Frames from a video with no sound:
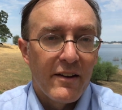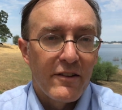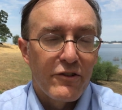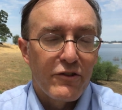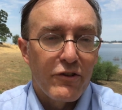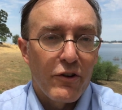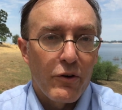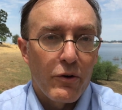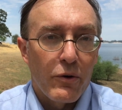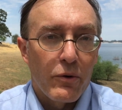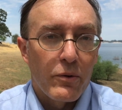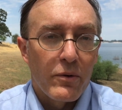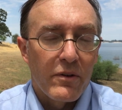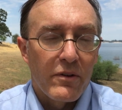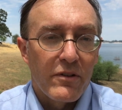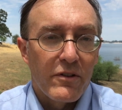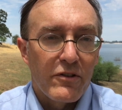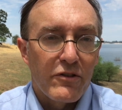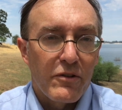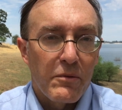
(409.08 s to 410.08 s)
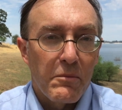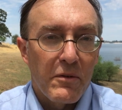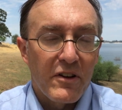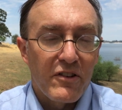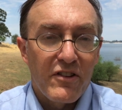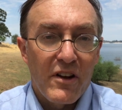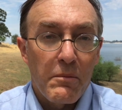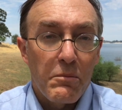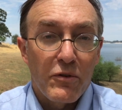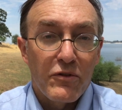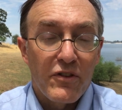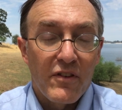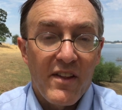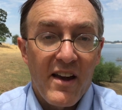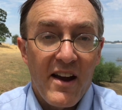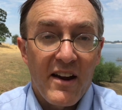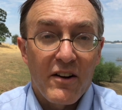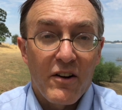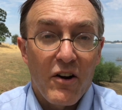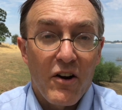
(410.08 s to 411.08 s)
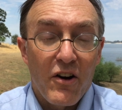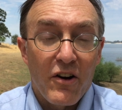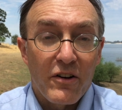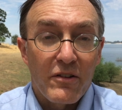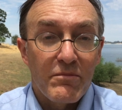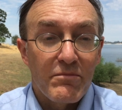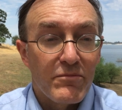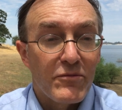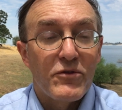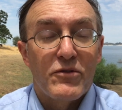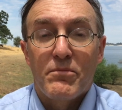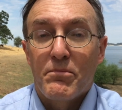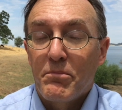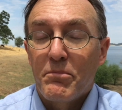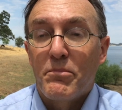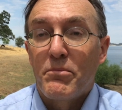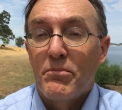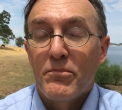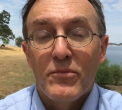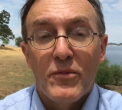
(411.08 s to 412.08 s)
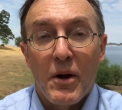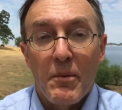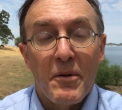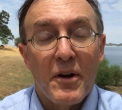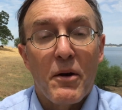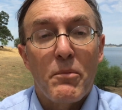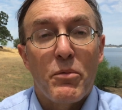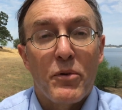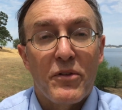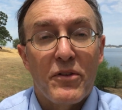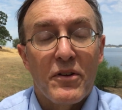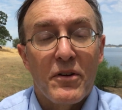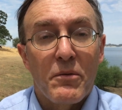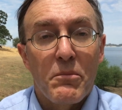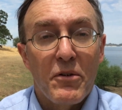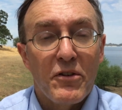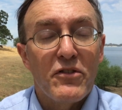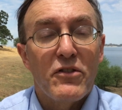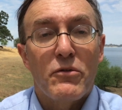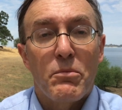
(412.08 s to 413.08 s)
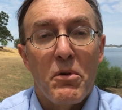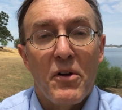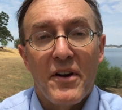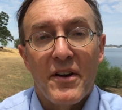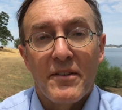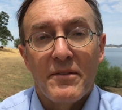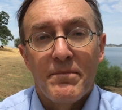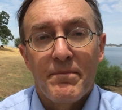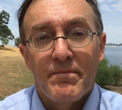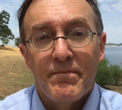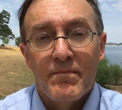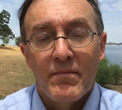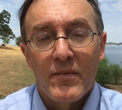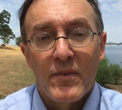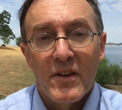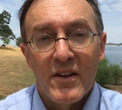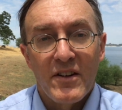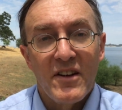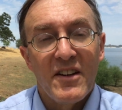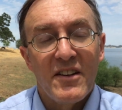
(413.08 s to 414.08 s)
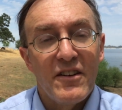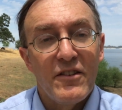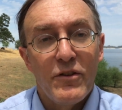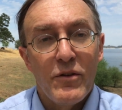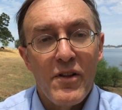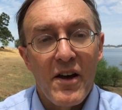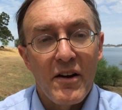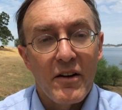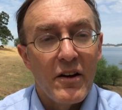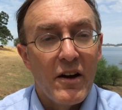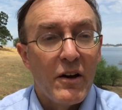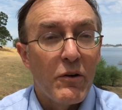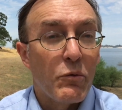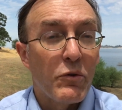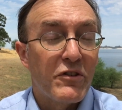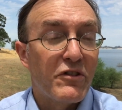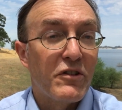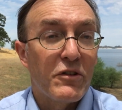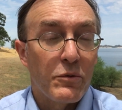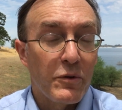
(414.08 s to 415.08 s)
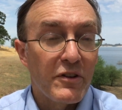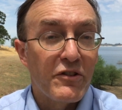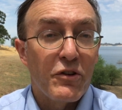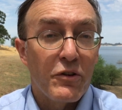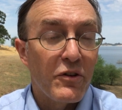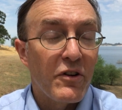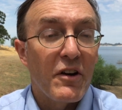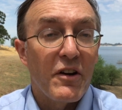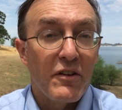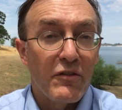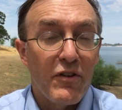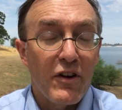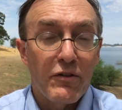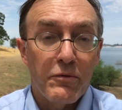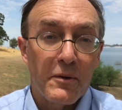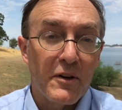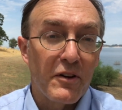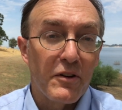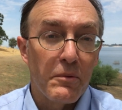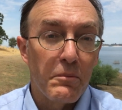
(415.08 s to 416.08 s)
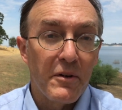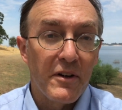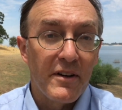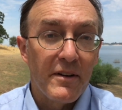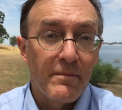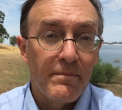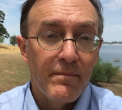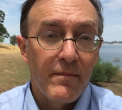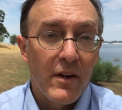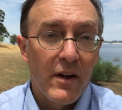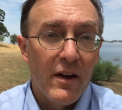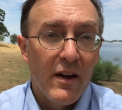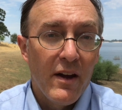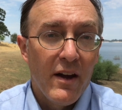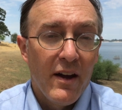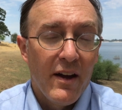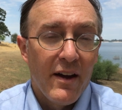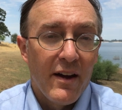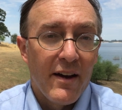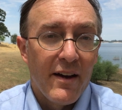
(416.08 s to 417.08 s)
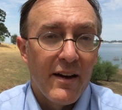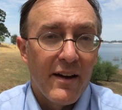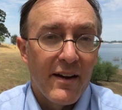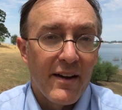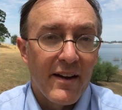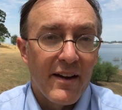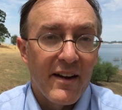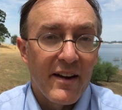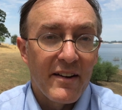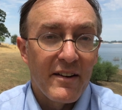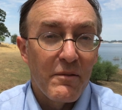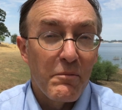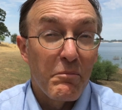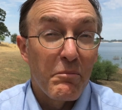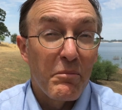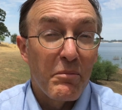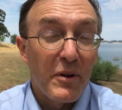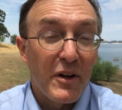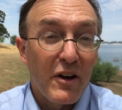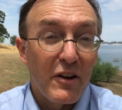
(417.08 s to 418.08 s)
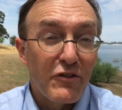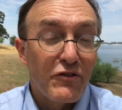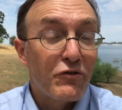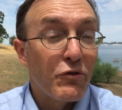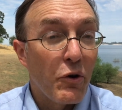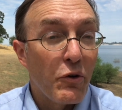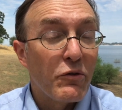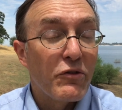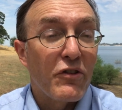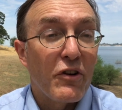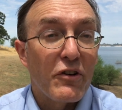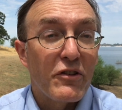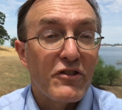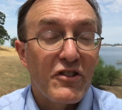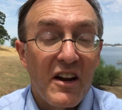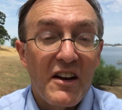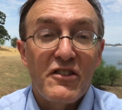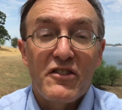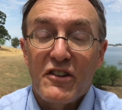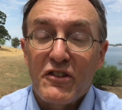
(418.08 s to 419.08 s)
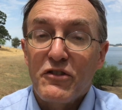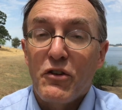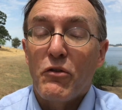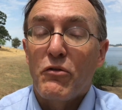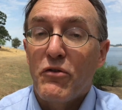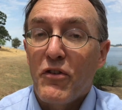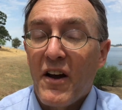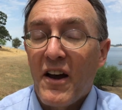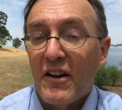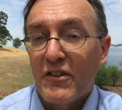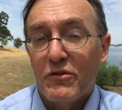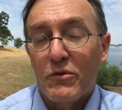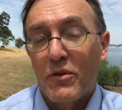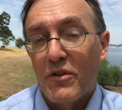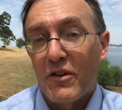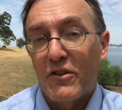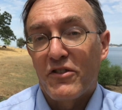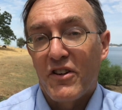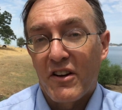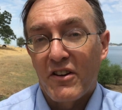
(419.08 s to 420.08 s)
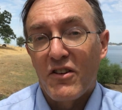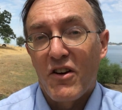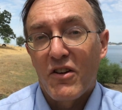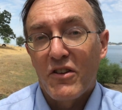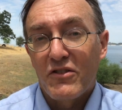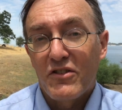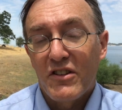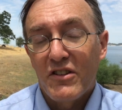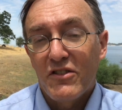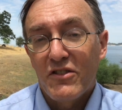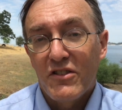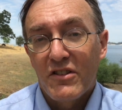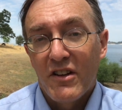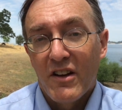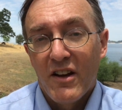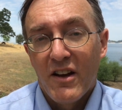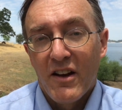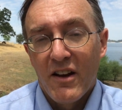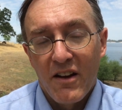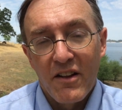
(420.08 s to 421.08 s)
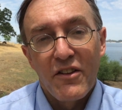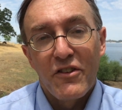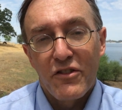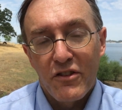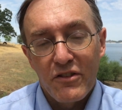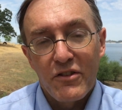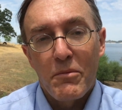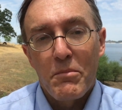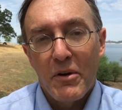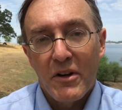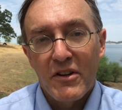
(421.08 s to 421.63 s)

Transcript: So some examples of that are coming up with a business plan. You need to do that. What's your return on investment going to be? And because drones are changing so fast with their technologies, this is a